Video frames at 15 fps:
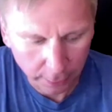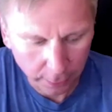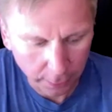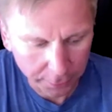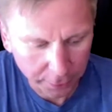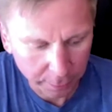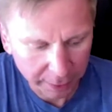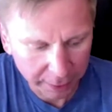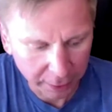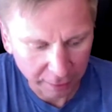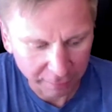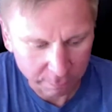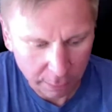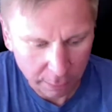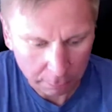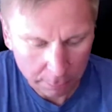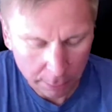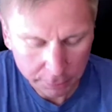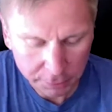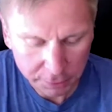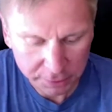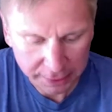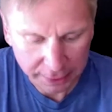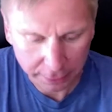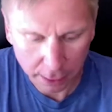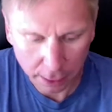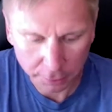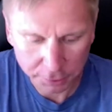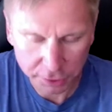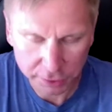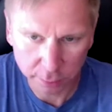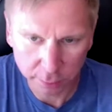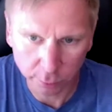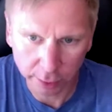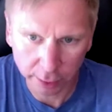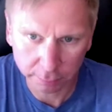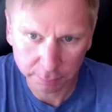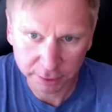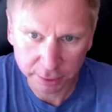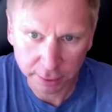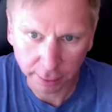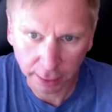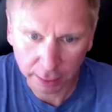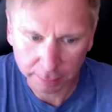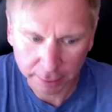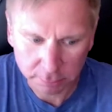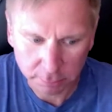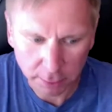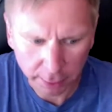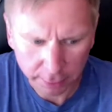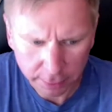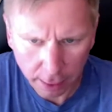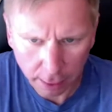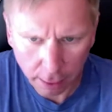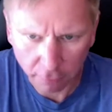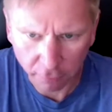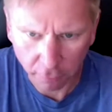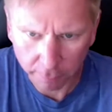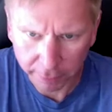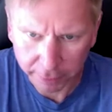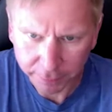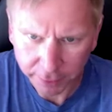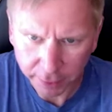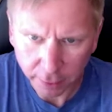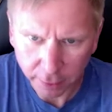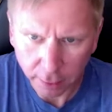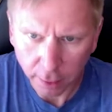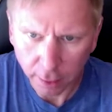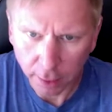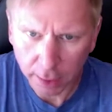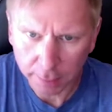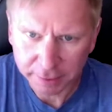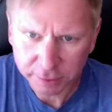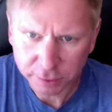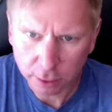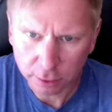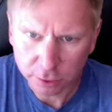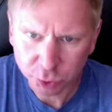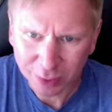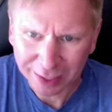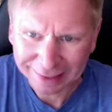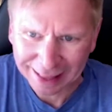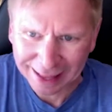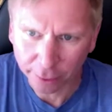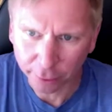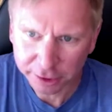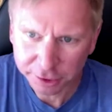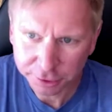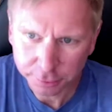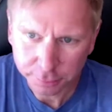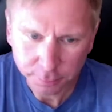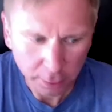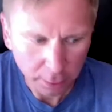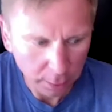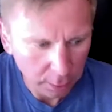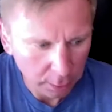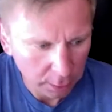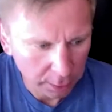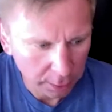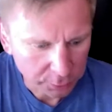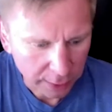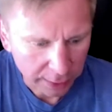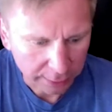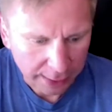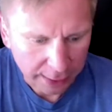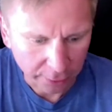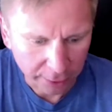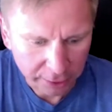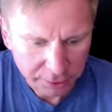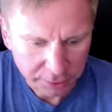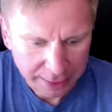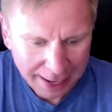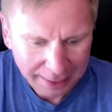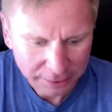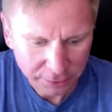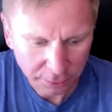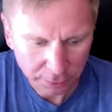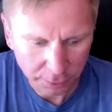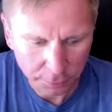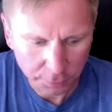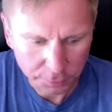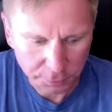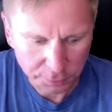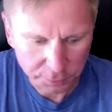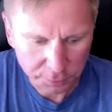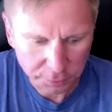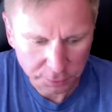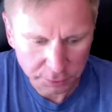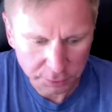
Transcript: underpinning of most of the technologies that we're going to be talking about, not all of them, but it's called trilateration. And trilateration actually uses